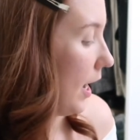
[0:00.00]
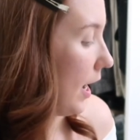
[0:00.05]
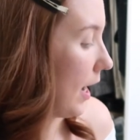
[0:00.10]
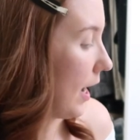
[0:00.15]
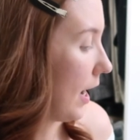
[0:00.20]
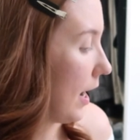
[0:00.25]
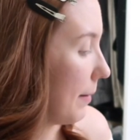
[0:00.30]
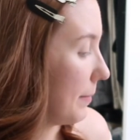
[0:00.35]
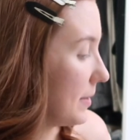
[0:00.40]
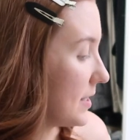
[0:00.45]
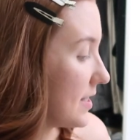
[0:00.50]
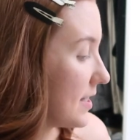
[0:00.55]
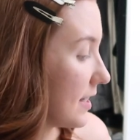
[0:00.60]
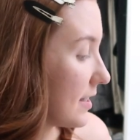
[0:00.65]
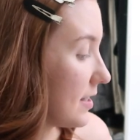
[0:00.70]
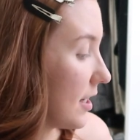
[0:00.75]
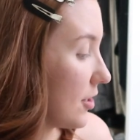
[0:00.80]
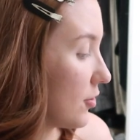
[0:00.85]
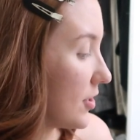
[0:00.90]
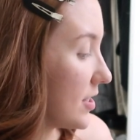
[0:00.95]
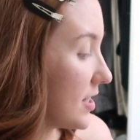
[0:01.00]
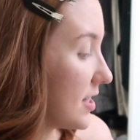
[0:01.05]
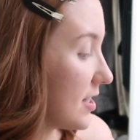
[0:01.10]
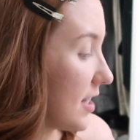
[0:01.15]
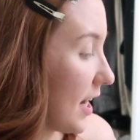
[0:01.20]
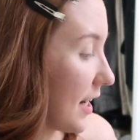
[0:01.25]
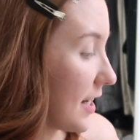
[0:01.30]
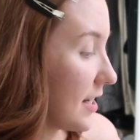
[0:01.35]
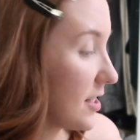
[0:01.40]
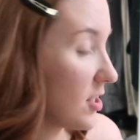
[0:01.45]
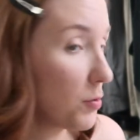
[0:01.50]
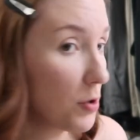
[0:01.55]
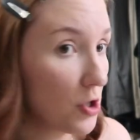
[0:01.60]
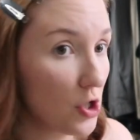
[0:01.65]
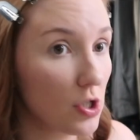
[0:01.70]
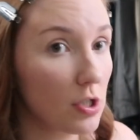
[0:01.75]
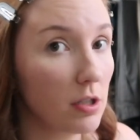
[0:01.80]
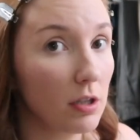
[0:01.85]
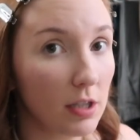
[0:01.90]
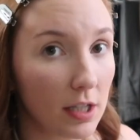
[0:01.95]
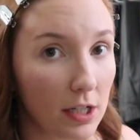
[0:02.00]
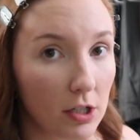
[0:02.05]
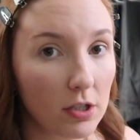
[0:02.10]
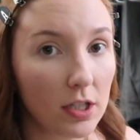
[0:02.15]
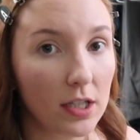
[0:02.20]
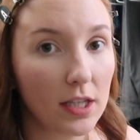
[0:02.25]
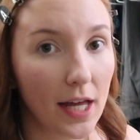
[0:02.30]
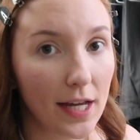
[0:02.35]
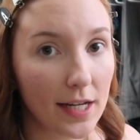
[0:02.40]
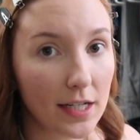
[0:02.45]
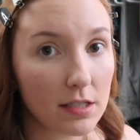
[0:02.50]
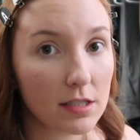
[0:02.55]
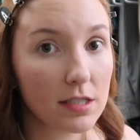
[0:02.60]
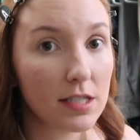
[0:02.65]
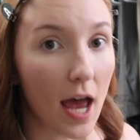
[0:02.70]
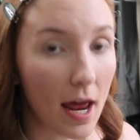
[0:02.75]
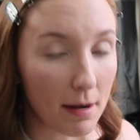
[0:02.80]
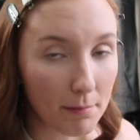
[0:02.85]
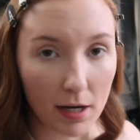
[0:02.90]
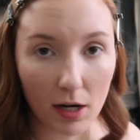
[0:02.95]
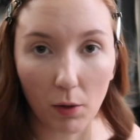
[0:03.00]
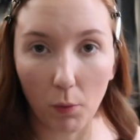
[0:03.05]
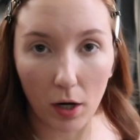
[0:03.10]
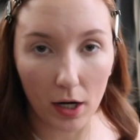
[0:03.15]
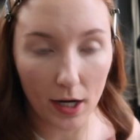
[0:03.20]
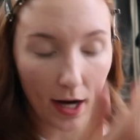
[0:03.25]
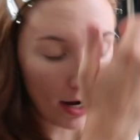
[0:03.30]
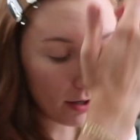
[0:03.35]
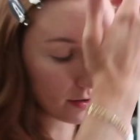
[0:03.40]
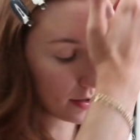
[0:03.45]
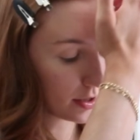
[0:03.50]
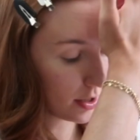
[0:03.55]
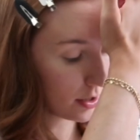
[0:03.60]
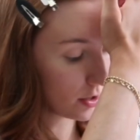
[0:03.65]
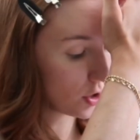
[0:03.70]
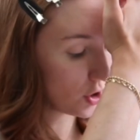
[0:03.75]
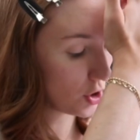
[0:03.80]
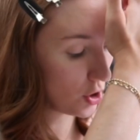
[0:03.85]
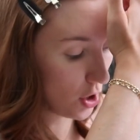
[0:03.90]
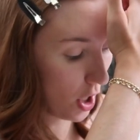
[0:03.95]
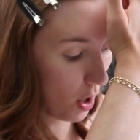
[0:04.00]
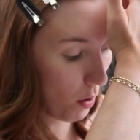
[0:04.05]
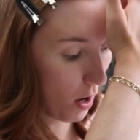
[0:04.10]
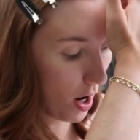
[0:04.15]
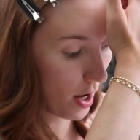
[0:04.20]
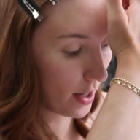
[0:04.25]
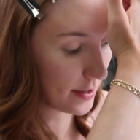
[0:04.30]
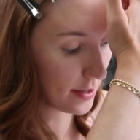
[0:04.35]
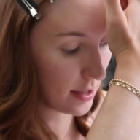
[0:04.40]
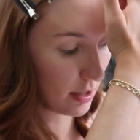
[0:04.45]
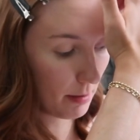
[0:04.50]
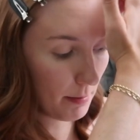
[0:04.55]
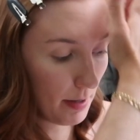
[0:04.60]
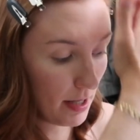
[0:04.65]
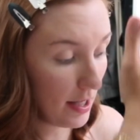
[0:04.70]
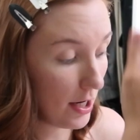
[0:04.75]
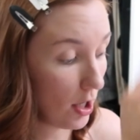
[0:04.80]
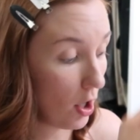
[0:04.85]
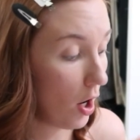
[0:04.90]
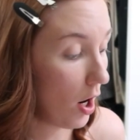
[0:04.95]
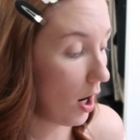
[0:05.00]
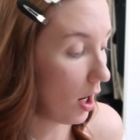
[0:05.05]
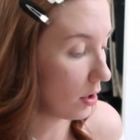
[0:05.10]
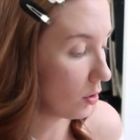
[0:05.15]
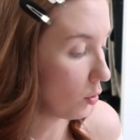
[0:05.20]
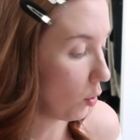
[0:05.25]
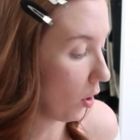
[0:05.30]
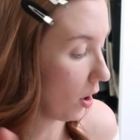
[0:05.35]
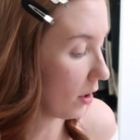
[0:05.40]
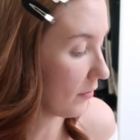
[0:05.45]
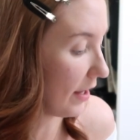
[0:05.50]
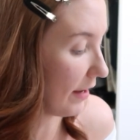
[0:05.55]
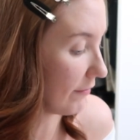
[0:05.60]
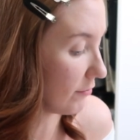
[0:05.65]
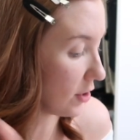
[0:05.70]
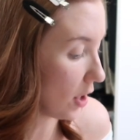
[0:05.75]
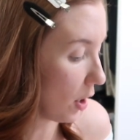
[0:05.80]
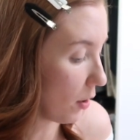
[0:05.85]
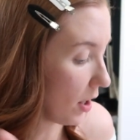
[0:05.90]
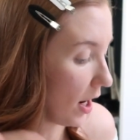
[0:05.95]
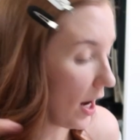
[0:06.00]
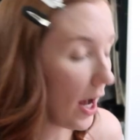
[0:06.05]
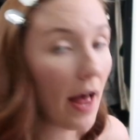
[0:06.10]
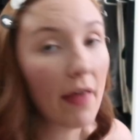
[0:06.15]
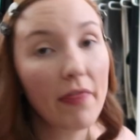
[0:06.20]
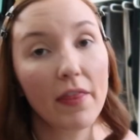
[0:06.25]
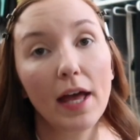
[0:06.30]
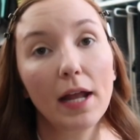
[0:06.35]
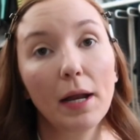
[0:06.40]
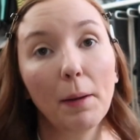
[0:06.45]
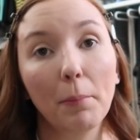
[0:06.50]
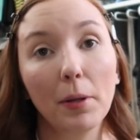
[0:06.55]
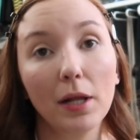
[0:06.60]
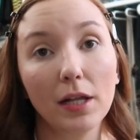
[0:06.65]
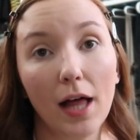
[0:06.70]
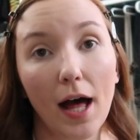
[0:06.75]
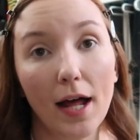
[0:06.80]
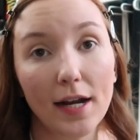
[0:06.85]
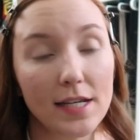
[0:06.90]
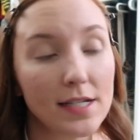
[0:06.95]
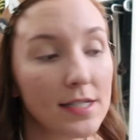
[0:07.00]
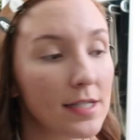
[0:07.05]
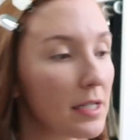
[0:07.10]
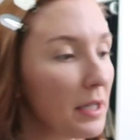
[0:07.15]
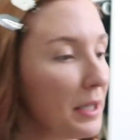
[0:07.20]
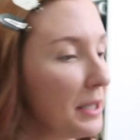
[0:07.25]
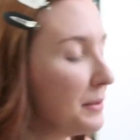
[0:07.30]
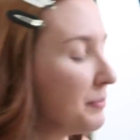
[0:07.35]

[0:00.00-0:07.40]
Um, 600 seconds, which is literally like 10 minute workouts. So awesome. And they are hardcore. They have yoga and then Pilates.